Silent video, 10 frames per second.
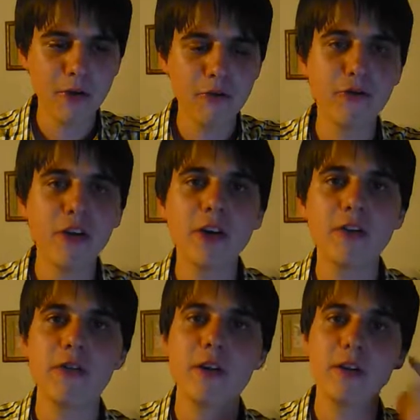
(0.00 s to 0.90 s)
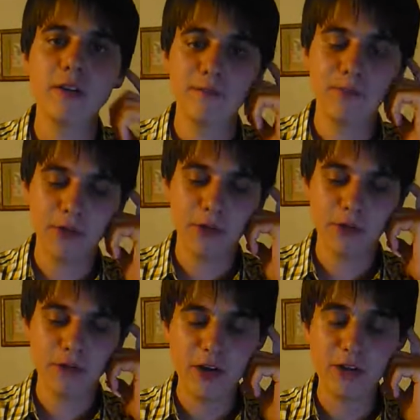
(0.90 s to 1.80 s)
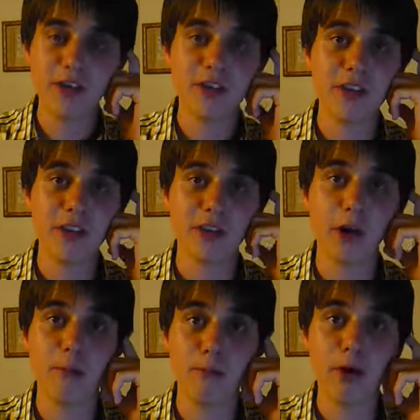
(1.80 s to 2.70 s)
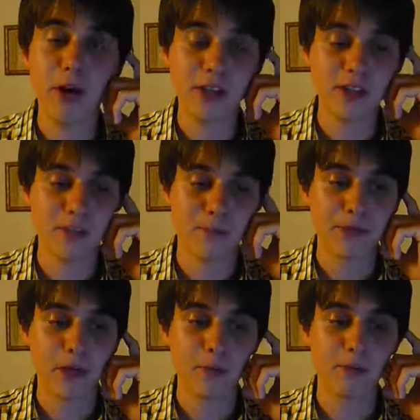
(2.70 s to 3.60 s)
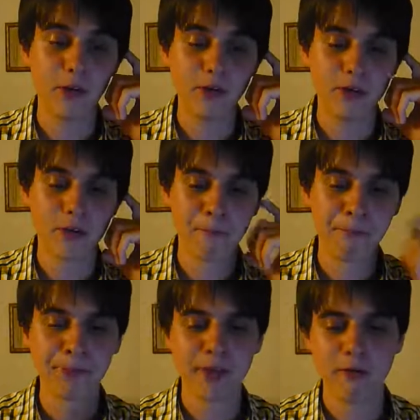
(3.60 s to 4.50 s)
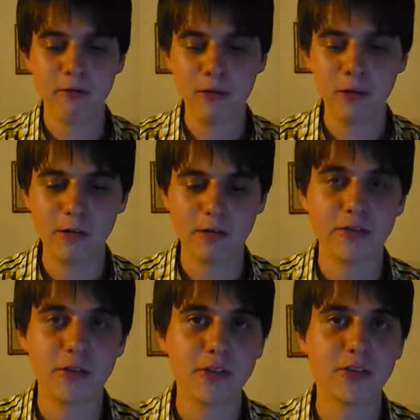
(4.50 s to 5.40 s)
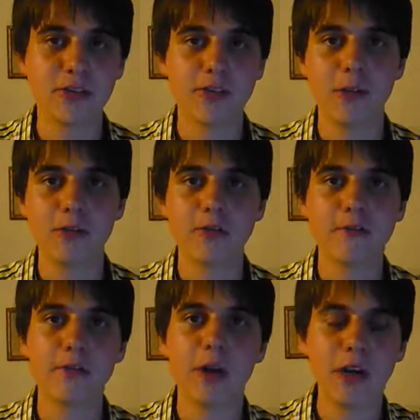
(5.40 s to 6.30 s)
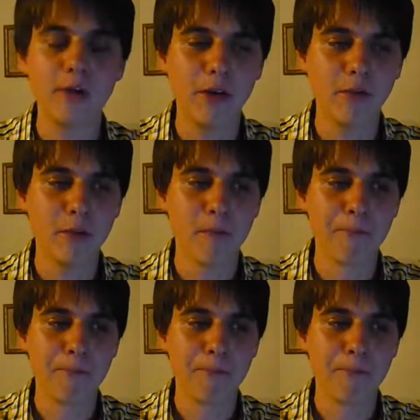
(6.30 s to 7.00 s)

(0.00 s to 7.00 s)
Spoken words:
A very distinct hop bite up front with loads of citrus notes and pine maybe.